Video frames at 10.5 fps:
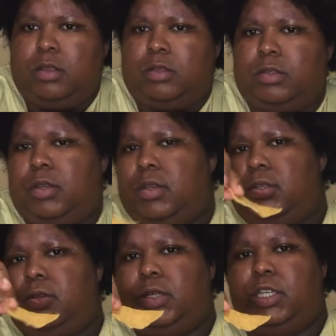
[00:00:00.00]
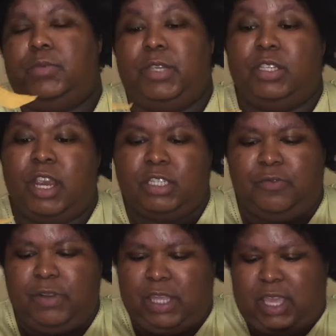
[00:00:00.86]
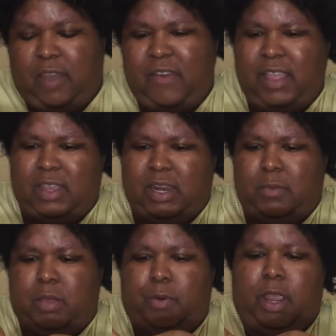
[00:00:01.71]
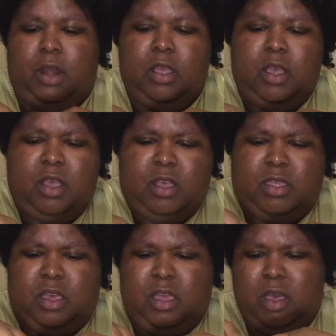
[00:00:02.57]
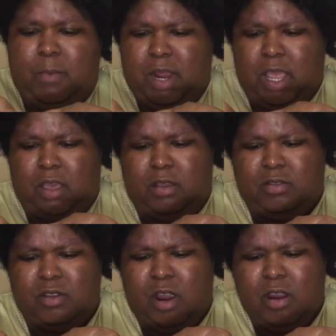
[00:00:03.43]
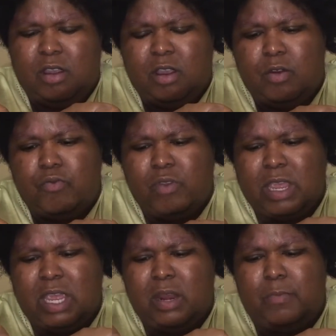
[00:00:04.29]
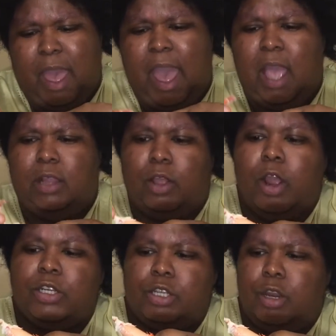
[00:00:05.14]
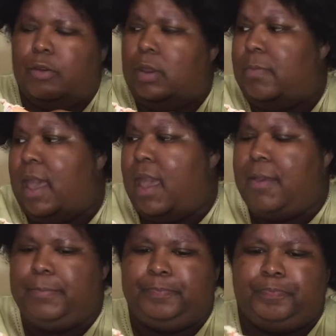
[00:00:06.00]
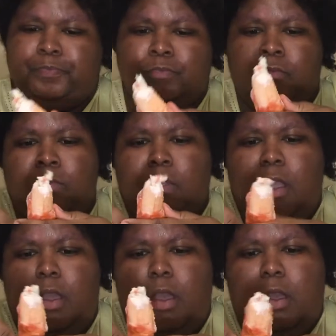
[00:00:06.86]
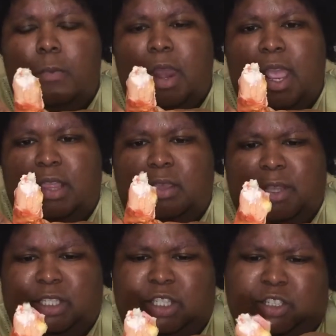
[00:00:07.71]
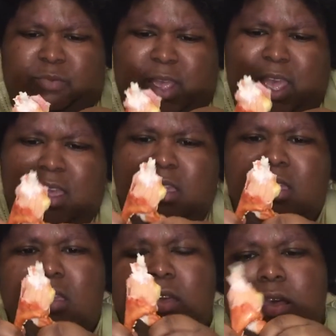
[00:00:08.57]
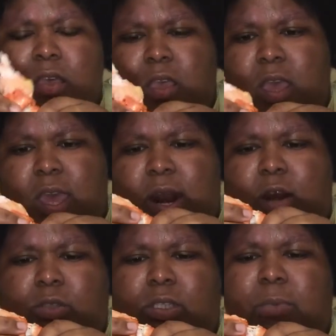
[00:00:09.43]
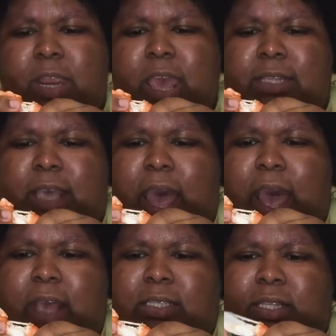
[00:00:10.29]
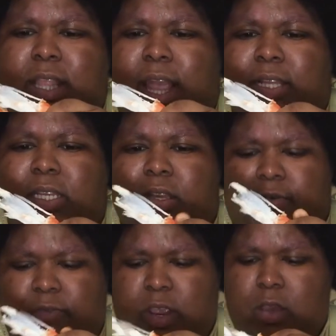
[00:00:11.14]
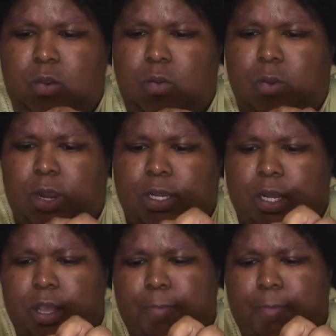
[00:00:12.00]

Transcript: So here's the tortilla chips. This is actually really thick. I forgot the name of the brand. They come in like a dark green bag, large dark green bag. And I got some at Cermak. And I know somebody has asked, like I did a video where I did